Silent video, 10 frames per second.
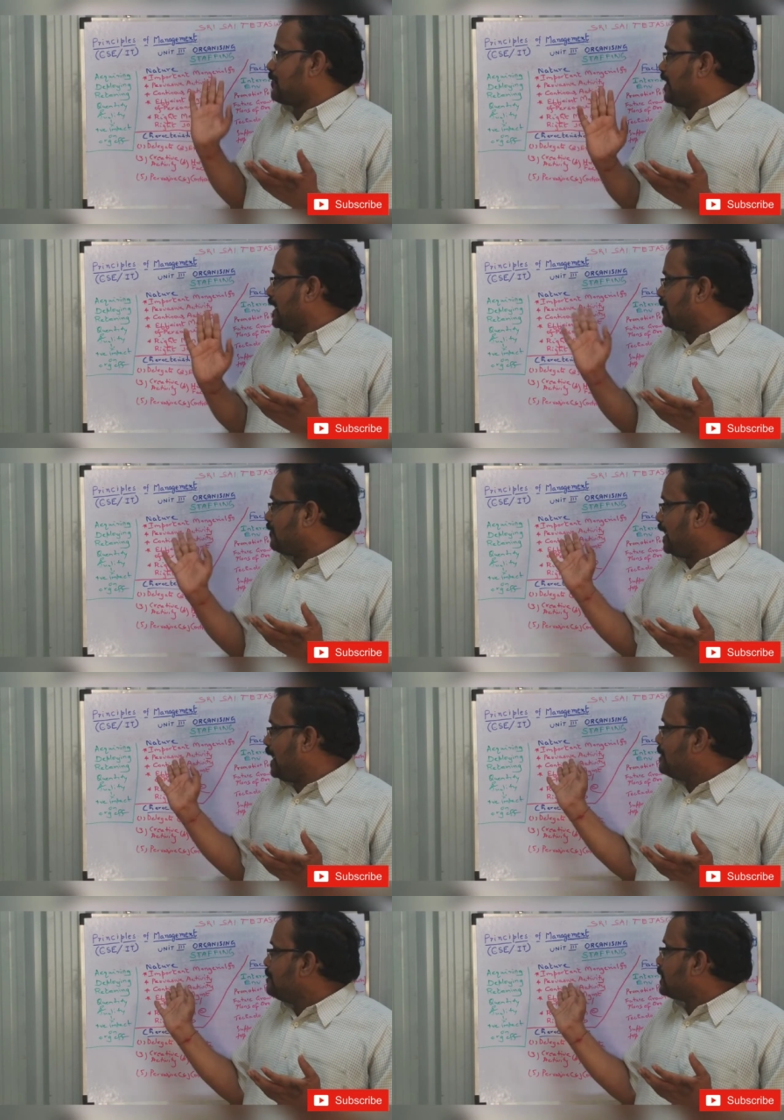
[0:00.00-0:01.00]
staffing
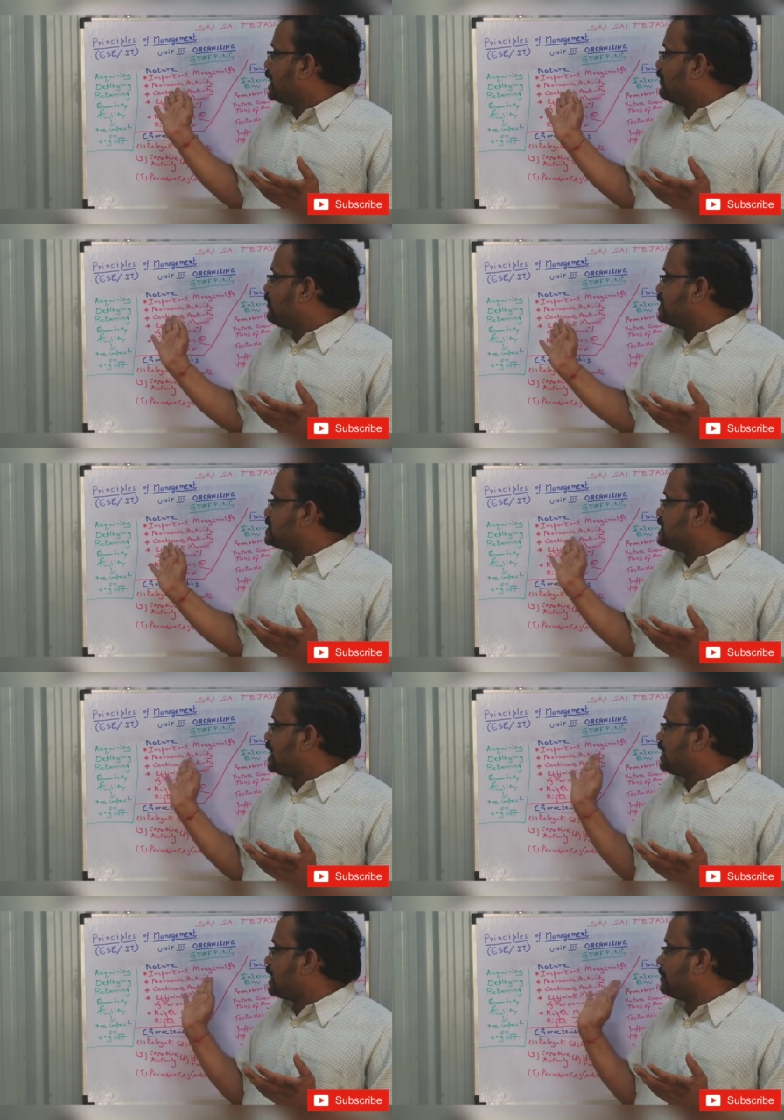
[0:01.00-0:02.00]
activity.
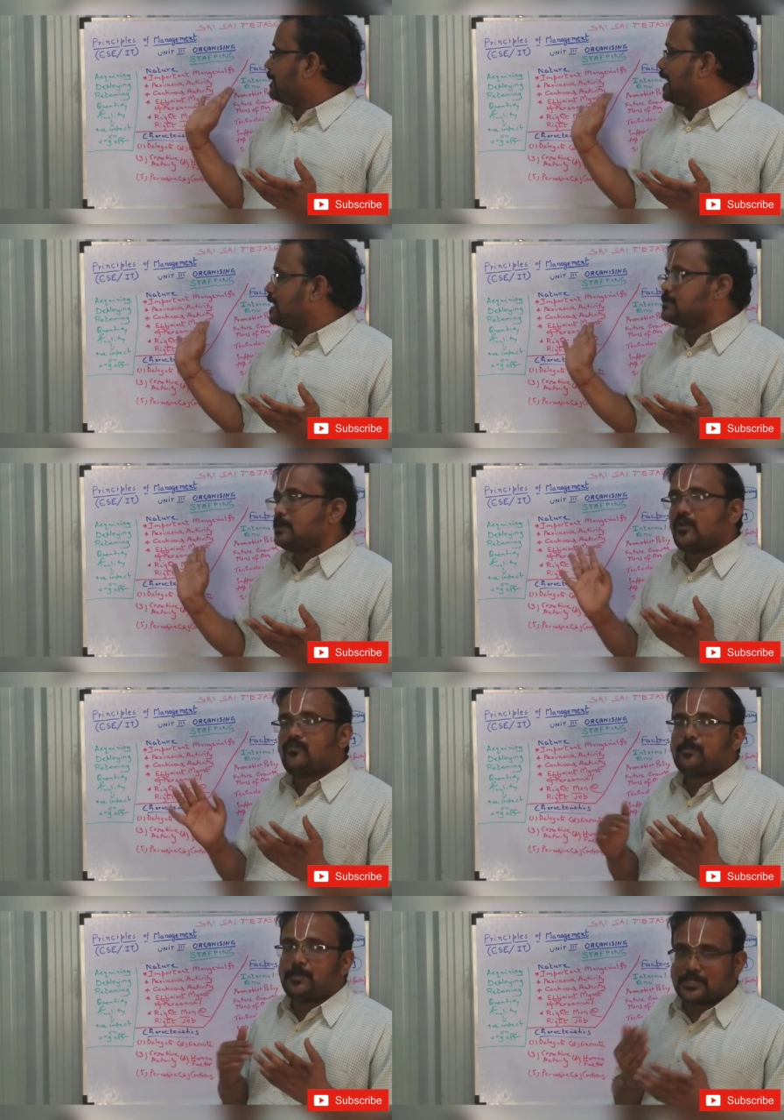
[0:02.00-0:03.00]
Efficient management
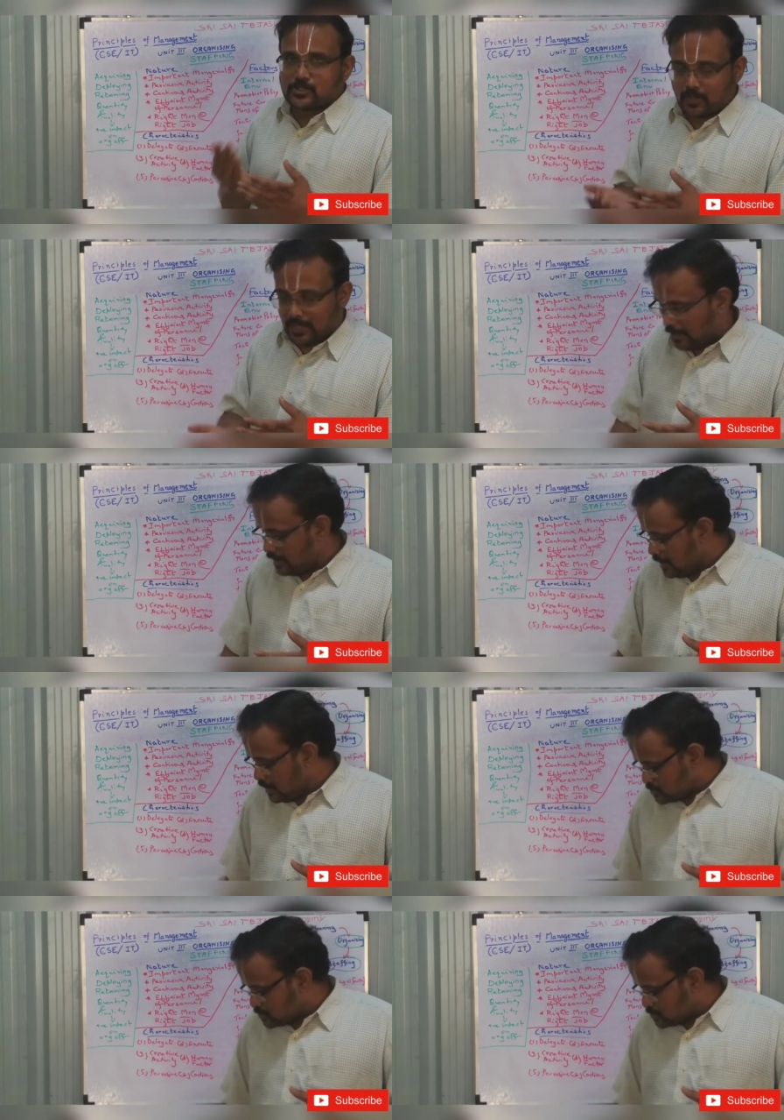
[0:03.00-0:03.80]
of personnel.